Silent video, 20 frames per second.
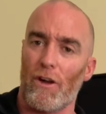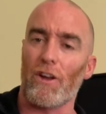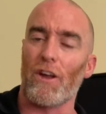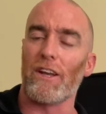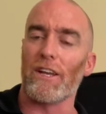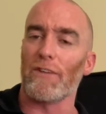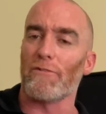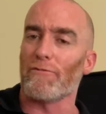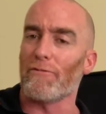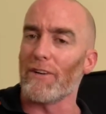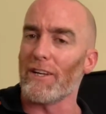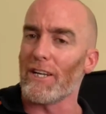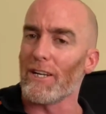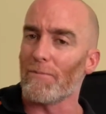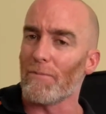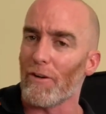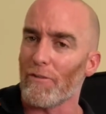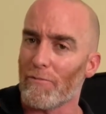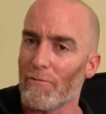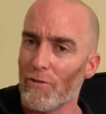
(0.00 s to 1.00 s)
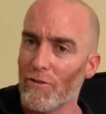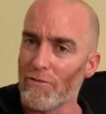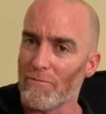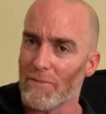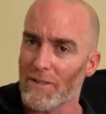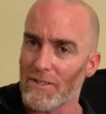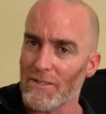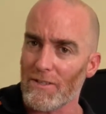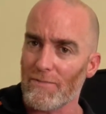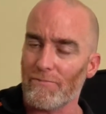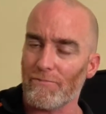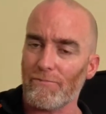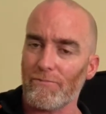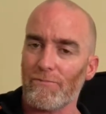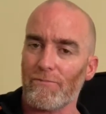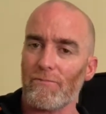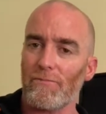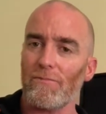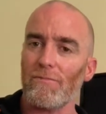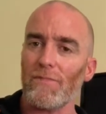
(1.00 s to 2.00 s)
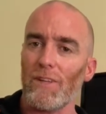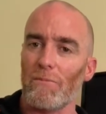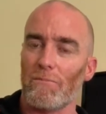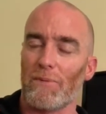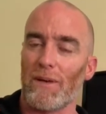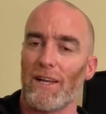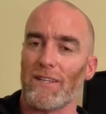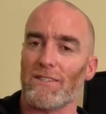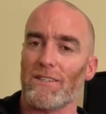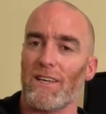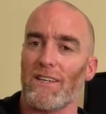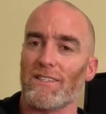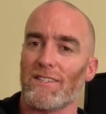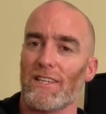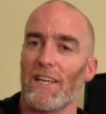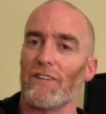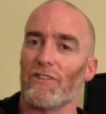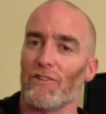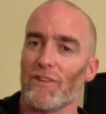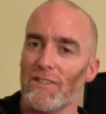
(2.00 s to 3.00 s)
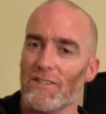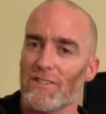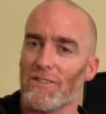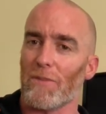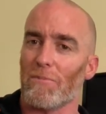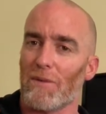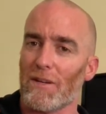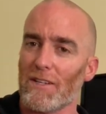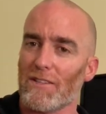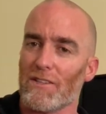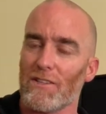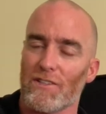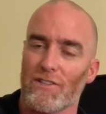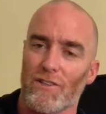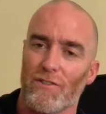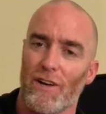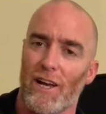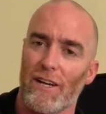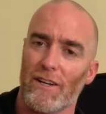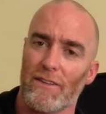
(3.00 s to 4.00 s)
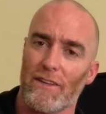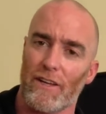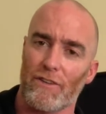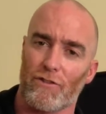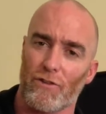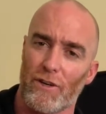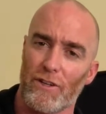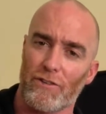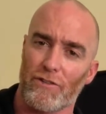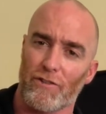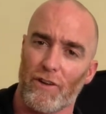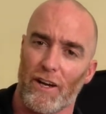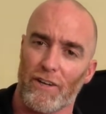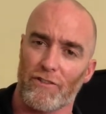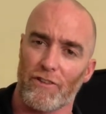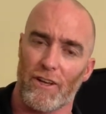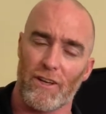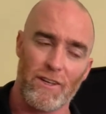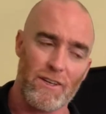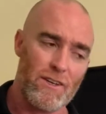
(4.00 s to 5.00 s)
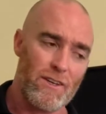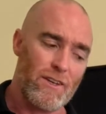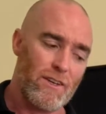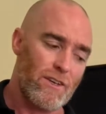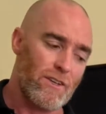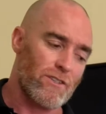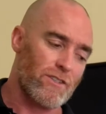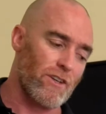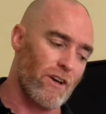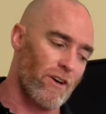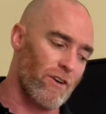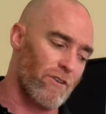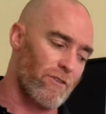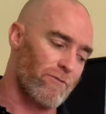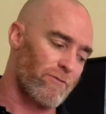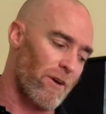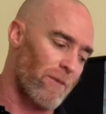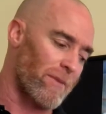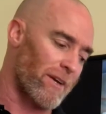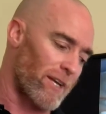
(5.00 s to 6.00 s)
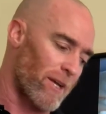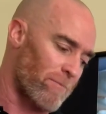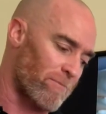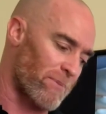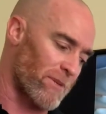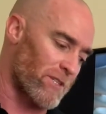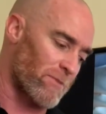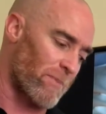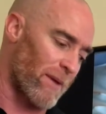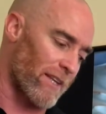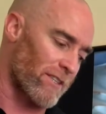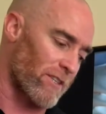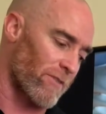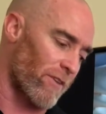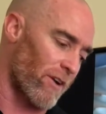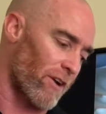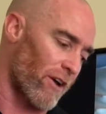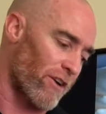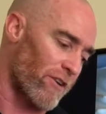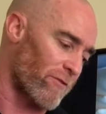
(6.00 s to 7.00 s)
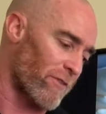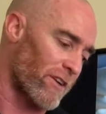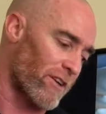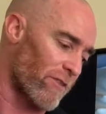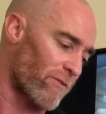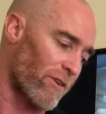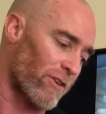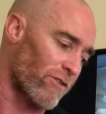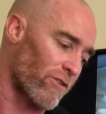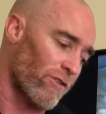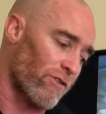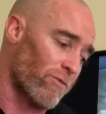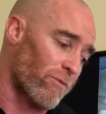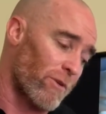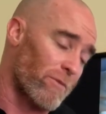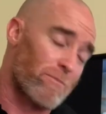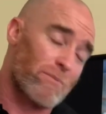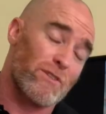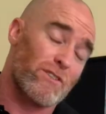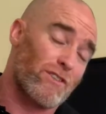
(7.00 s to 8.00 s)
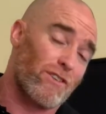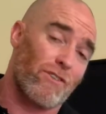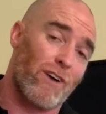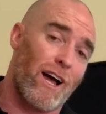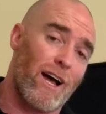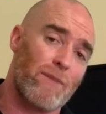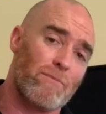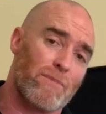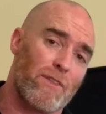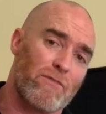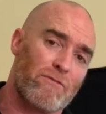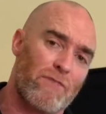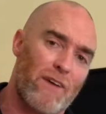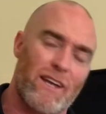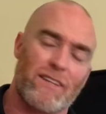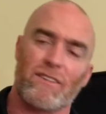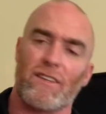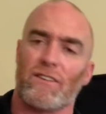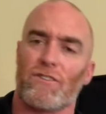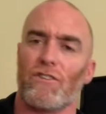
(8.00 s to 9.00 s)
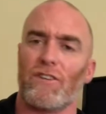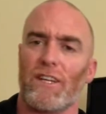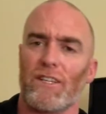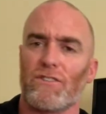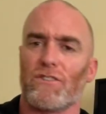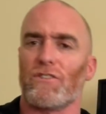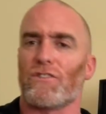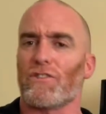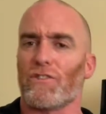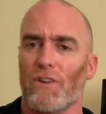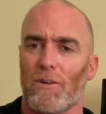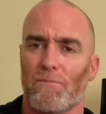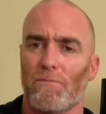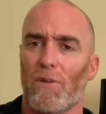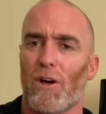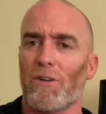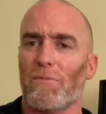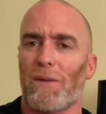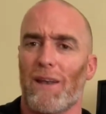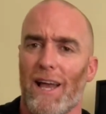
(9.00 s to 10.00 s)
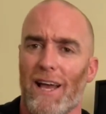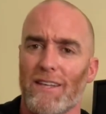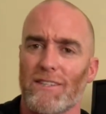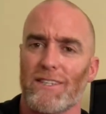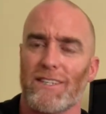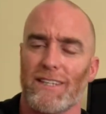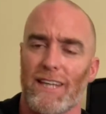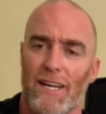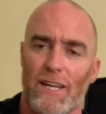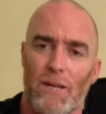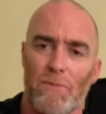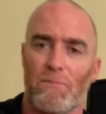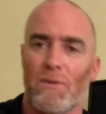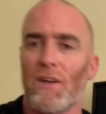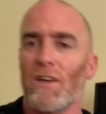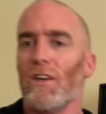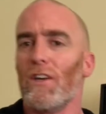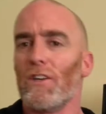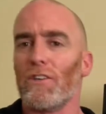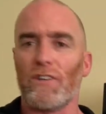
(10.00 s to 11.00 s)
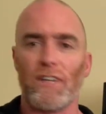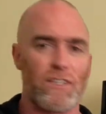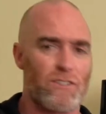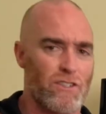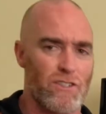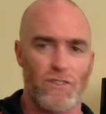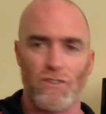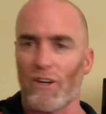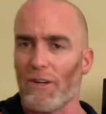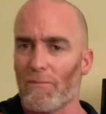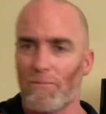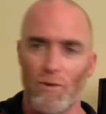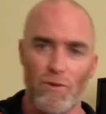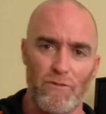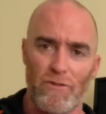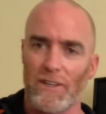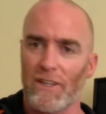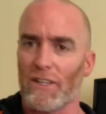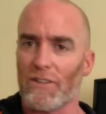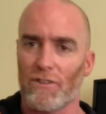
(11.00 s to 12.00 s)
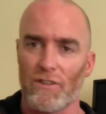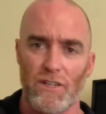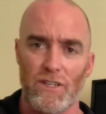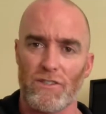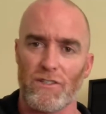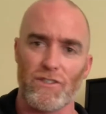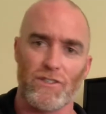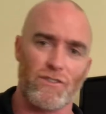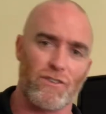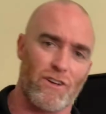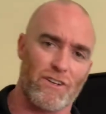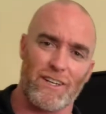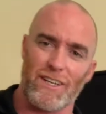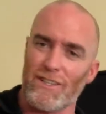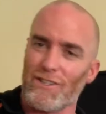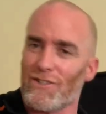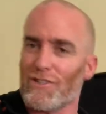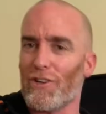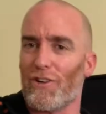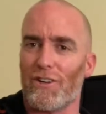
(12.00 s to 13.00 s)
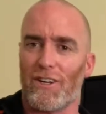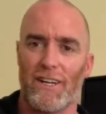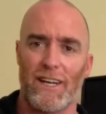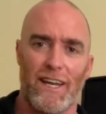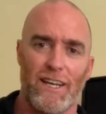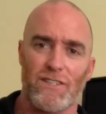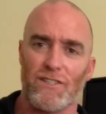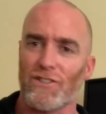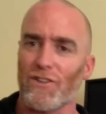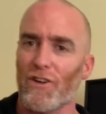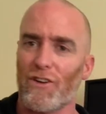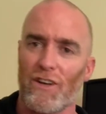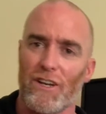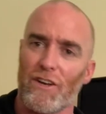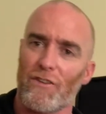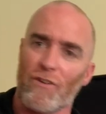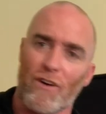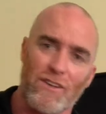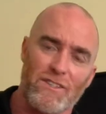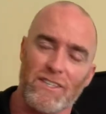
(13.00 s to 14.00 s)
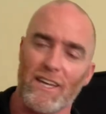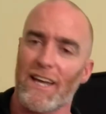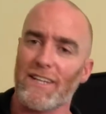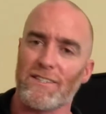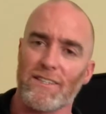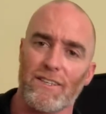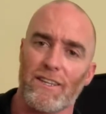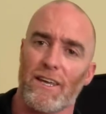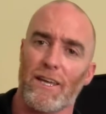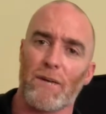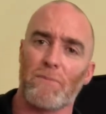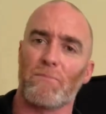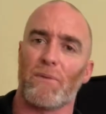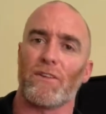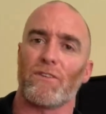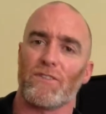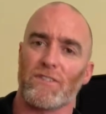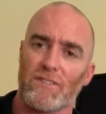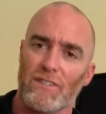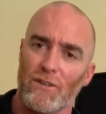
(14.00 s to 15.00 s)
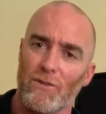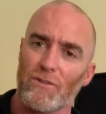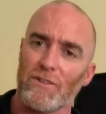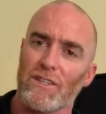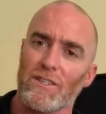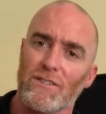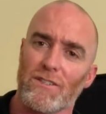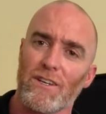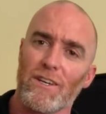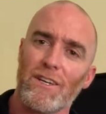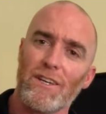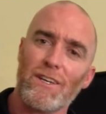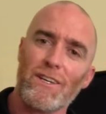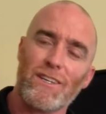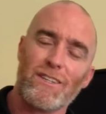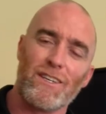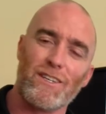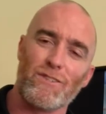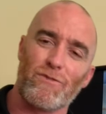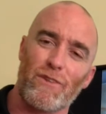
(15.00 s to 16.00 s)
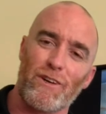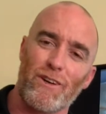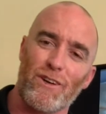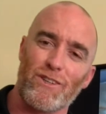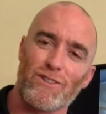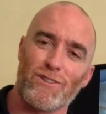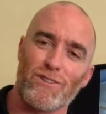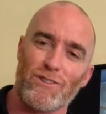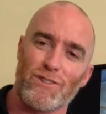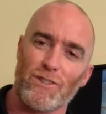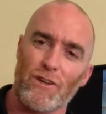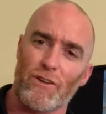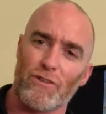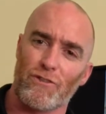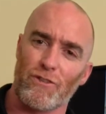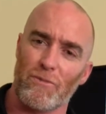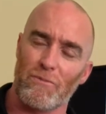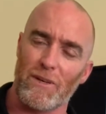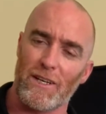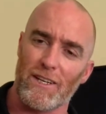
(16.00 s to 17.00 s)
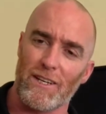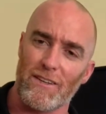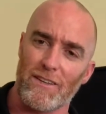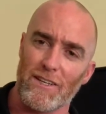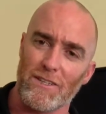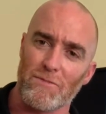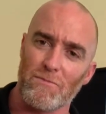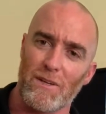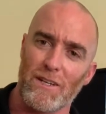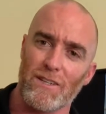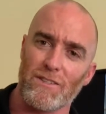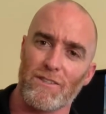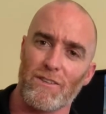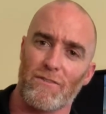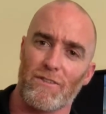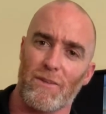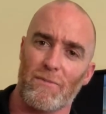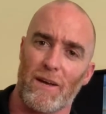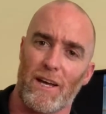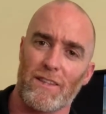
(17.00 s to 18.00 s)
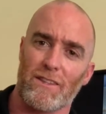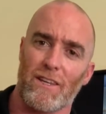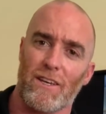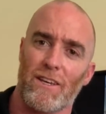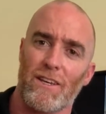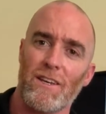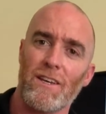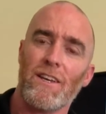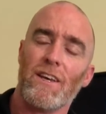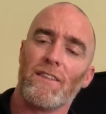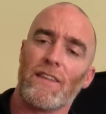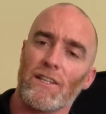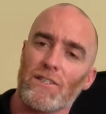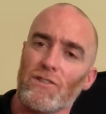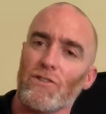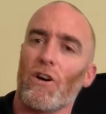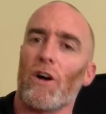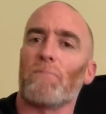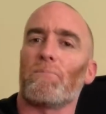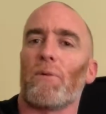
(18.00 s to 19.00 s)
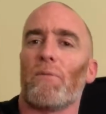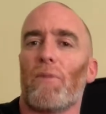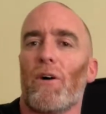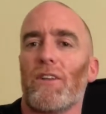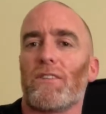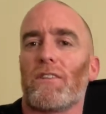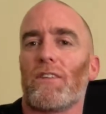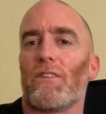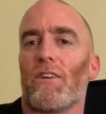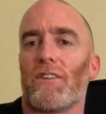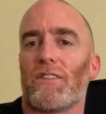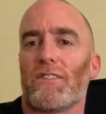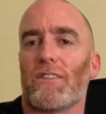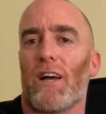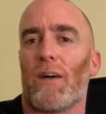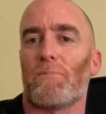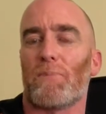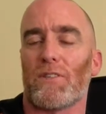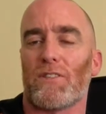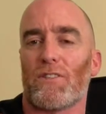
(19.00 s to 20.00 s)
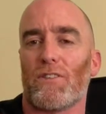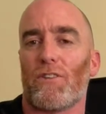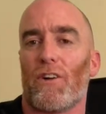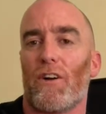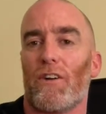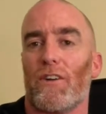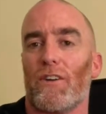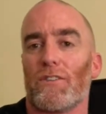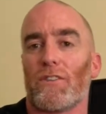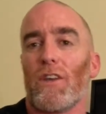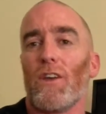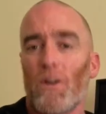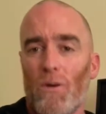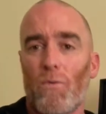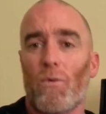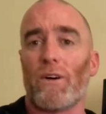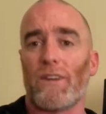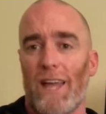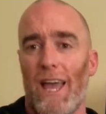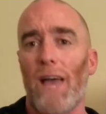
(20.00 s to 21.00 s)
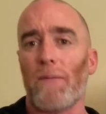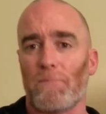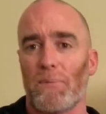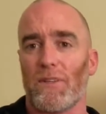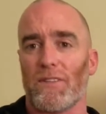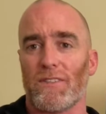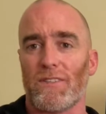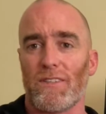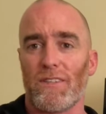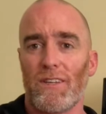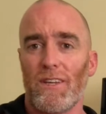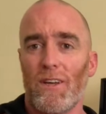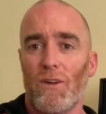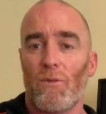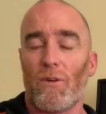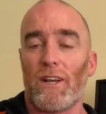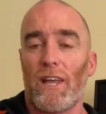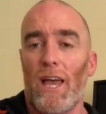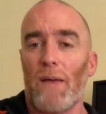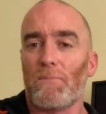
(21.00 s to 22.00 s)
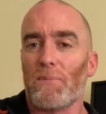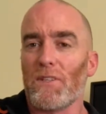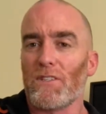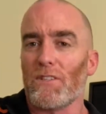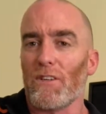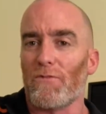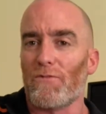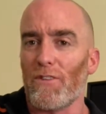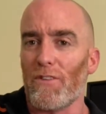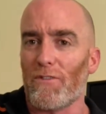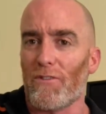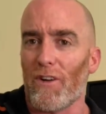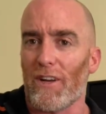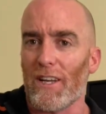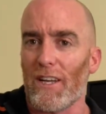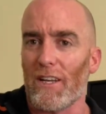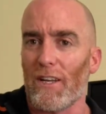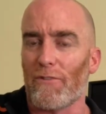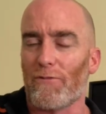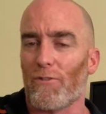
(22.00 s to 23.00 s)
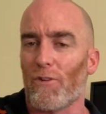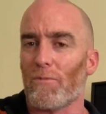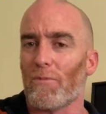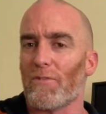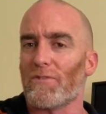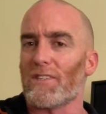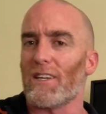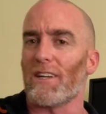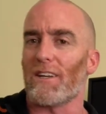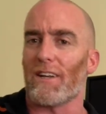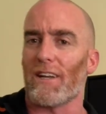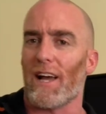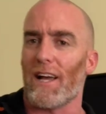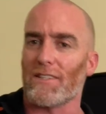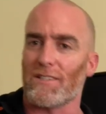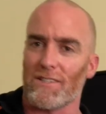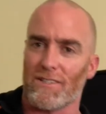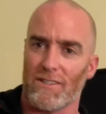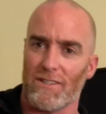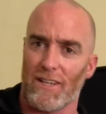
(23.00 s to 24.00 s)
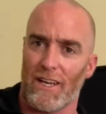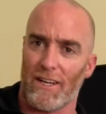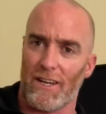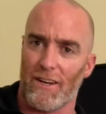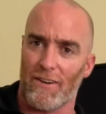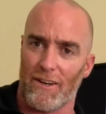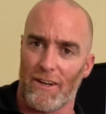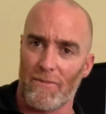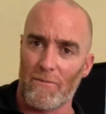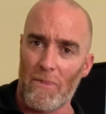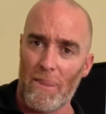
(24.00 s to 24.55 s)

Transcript: only freedom of movement, but essentially stability surrounding that joint structure. So from a hip perspective, a lot of individuals would prescribe the fact that you need to start mobilizing that hip. You need to start moving it. You need to start internally, externally rotating the hip. And you'll see all these videos on social media. There's millions of them out there that start promoting those type of scenarios. What happens? What happens if you've got any form of tendonitis in that area?